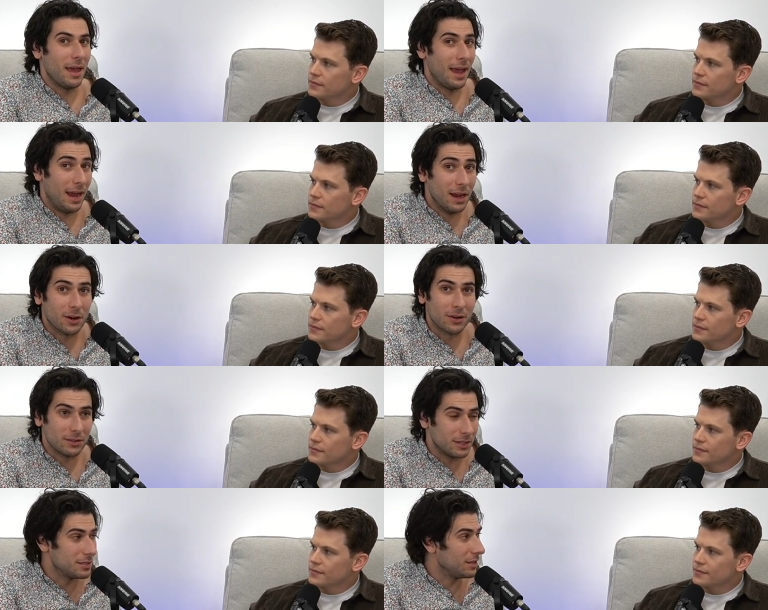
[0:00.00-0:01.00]
Speaker 1: Air
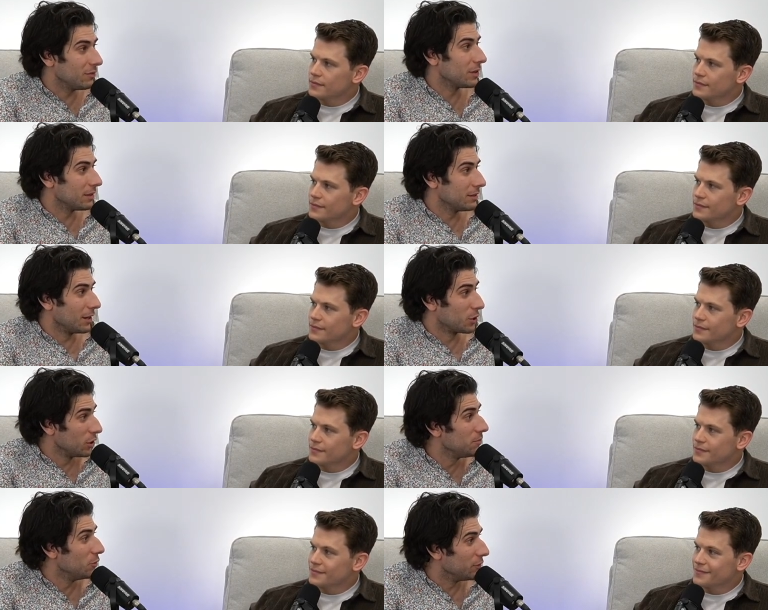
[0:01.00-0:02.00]
is even a
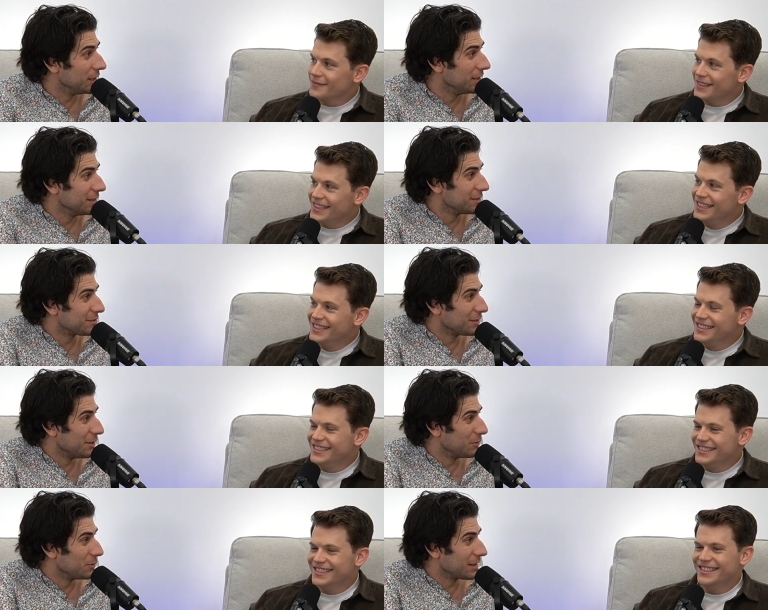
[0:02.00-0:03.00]
good movie,
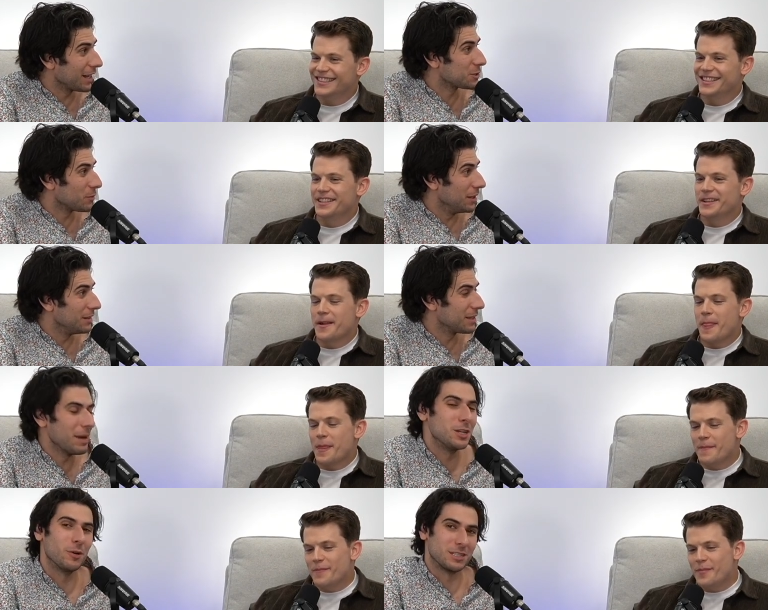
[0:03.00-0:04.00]
so that's sweet. The
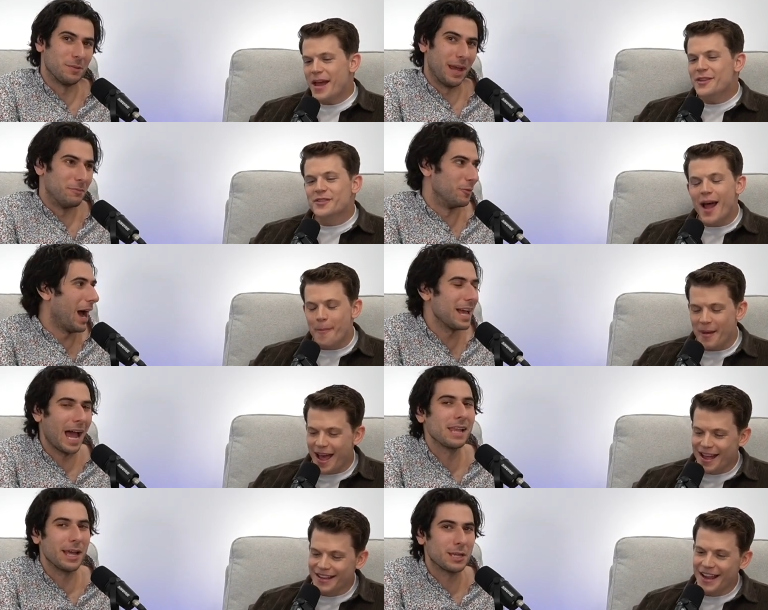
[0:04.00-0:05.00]
menu isn't Menu's bad. not bad.
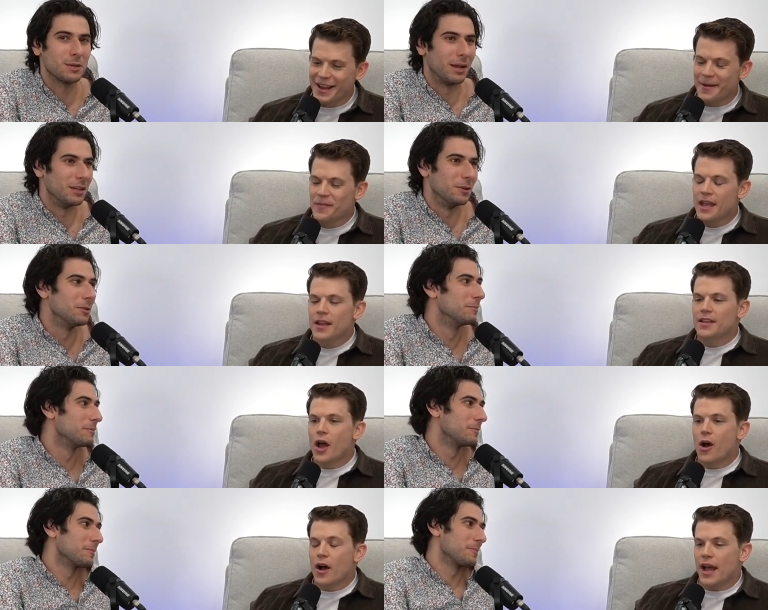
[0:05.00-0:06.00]
I, I like yeah, the yeah. menu.
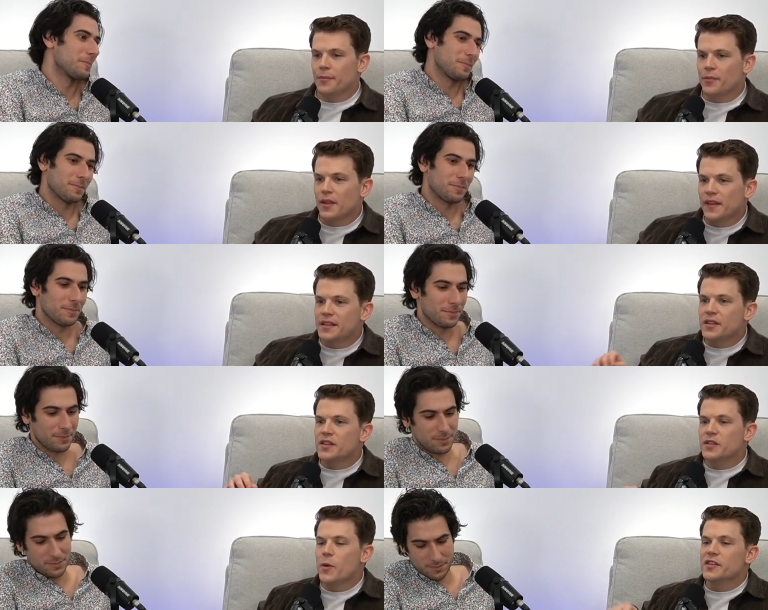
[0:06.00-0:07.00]
Speaker 2: No, I, this
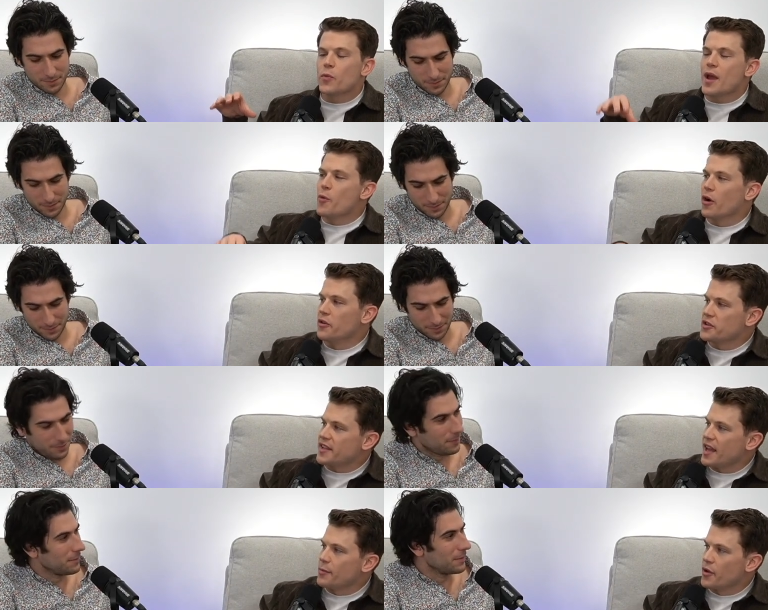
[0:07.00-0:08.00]
this one's way more
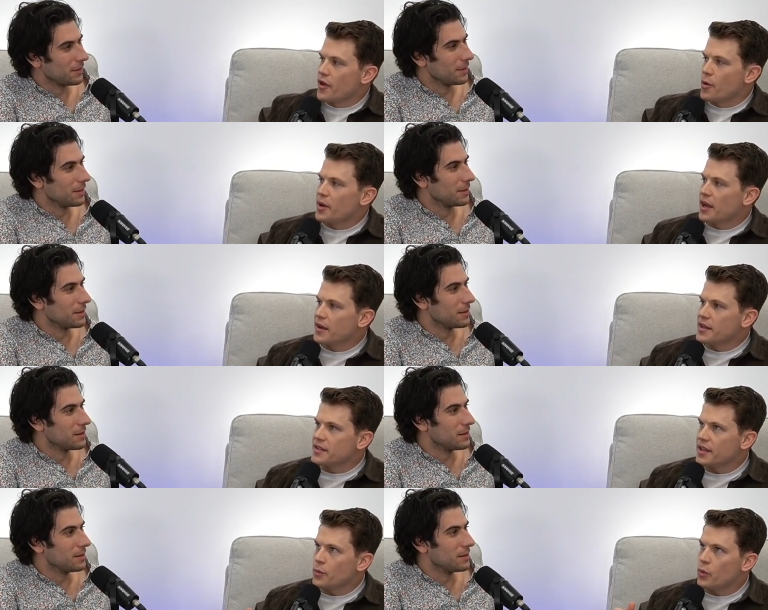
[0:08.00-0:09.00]
understandable though
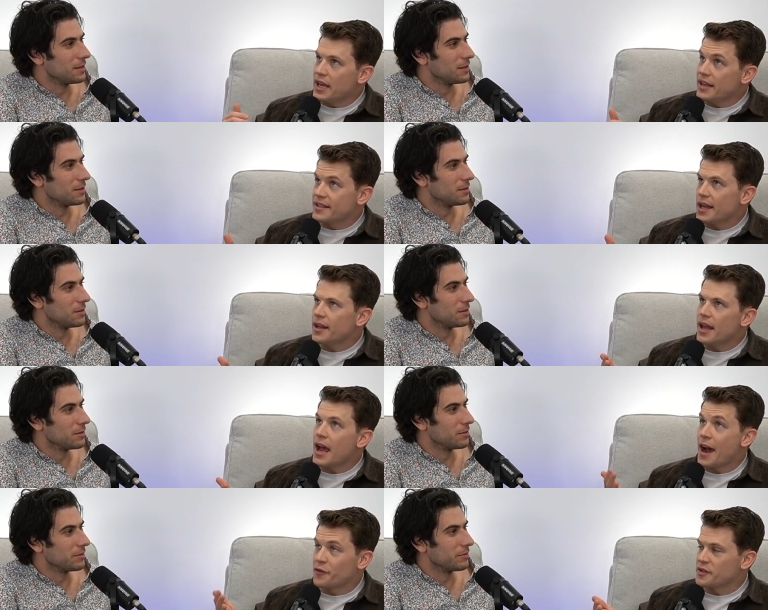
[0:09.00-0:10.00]
because we said it
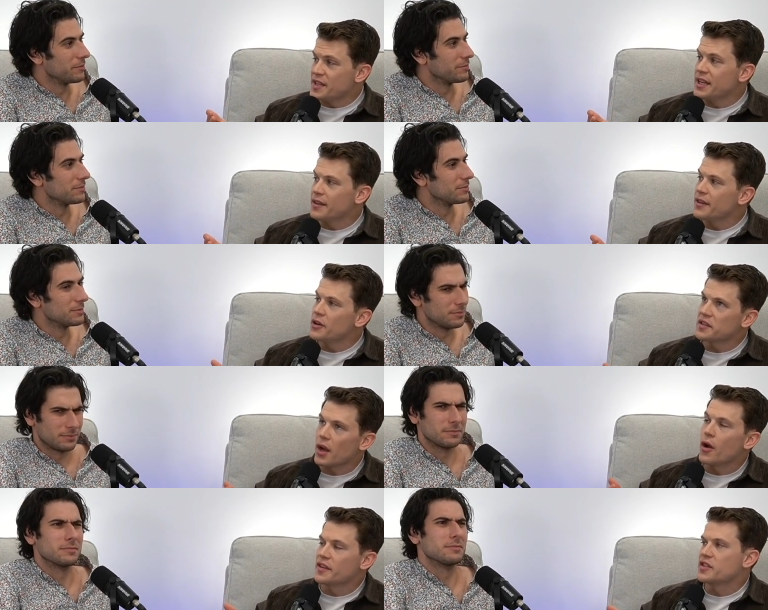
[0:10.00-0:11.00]
after seeing it in theaters. Like,
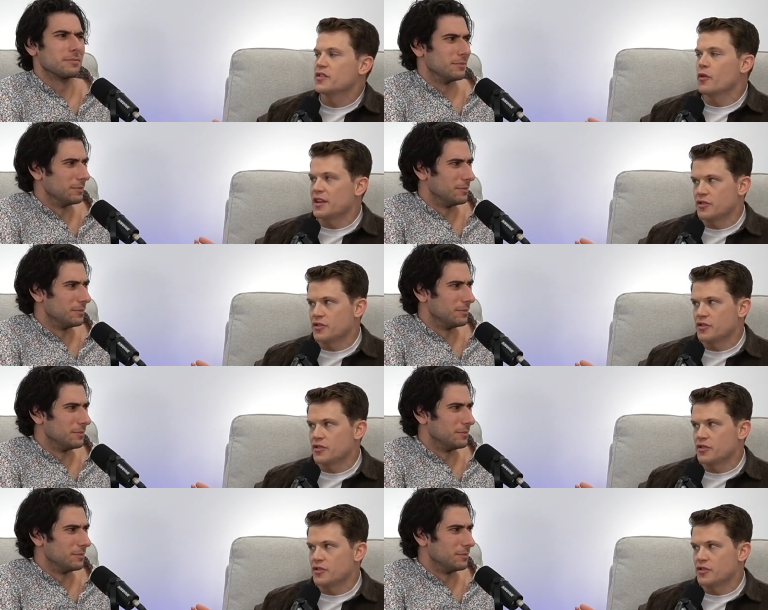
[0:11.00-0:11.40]
oh, this is a great